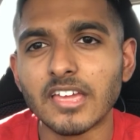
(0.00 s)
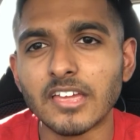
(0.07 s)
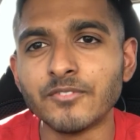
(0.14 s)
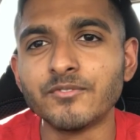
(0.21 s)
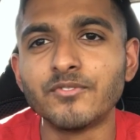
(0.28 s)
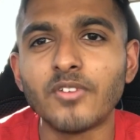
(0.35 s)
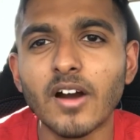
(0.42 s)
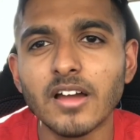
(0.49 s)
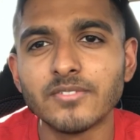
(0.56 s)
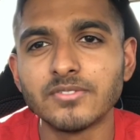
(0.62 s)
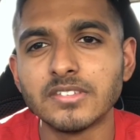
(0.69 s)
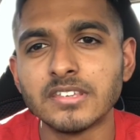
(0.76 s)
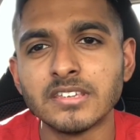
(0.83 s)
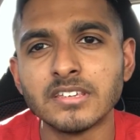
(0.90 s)
in
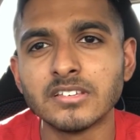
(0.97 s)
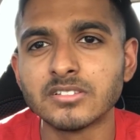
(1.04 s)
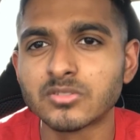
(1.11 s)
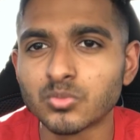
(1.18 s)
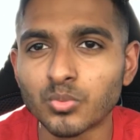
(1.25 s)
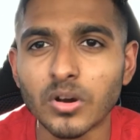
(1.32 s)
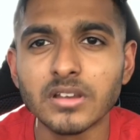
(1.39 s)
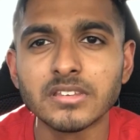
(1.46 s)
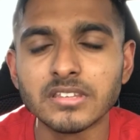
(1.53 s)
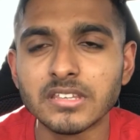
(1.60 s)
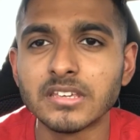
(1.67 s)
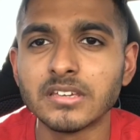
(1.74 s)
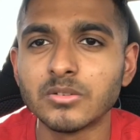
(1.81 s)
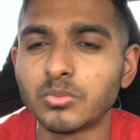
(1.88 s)
five years, one
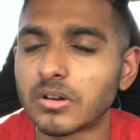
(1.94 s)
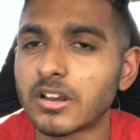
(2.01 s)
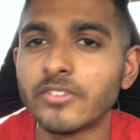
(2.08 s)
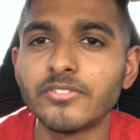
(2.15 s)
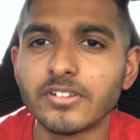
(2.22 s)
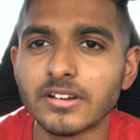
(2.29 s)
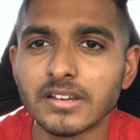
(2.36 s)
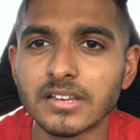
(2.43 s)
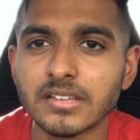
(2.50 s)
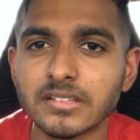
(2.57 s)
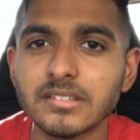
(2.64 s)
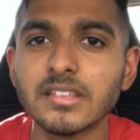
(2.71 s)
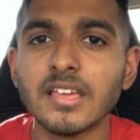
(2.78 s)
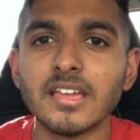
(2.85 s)
year, whatever it
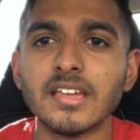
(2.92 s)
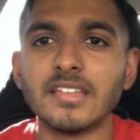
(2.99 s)
is,